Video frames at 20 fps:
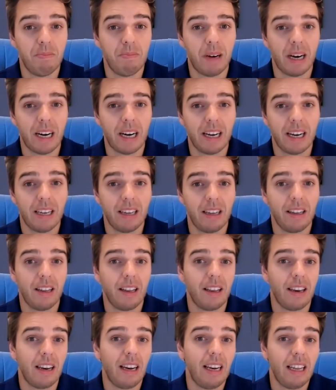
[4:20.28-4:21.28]
By
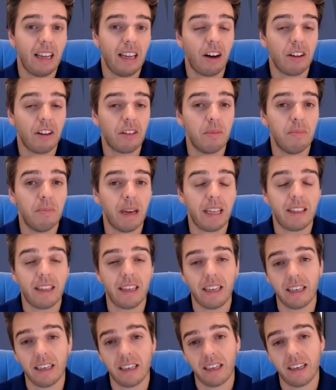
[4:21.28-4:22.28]
really
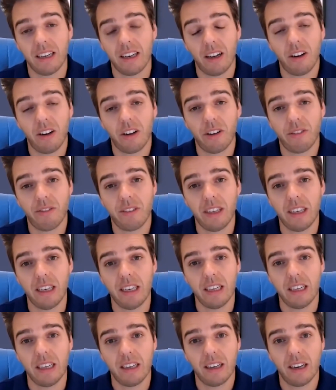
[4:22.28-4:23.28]
automating a lot of
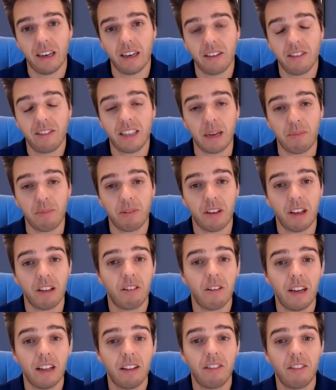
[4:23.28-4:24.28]
the steps.
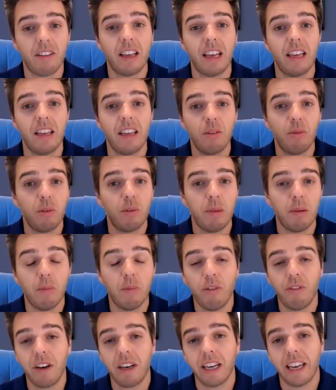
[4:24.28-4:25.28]
So let's say you would be
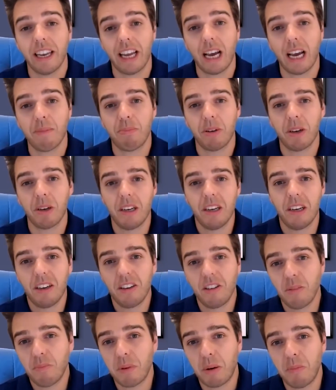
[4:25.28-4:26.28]
moving that app.
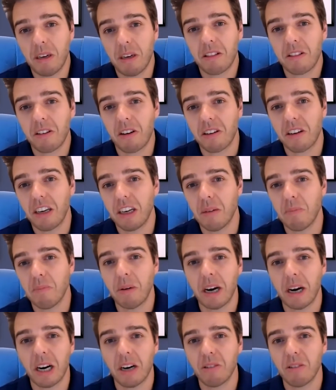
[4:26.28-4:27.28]
You're probably talking
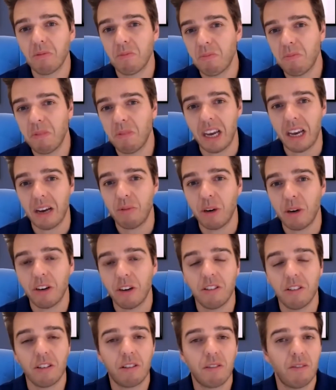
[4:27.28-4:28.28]
about
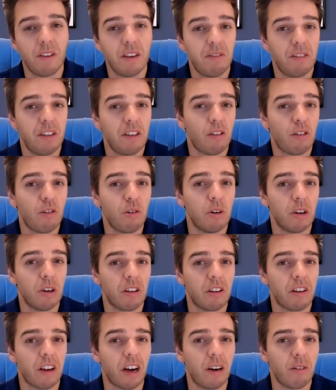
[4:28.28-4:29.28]
150 to
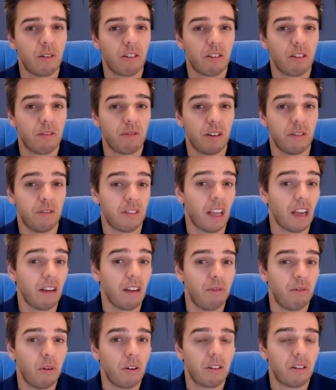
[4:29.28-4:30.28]
200 hours of
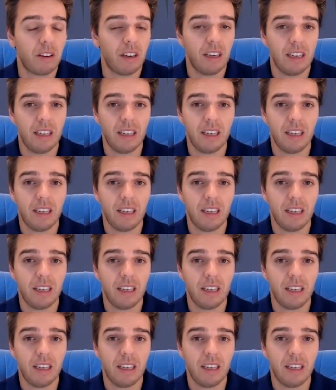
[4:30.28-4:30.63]
dev work.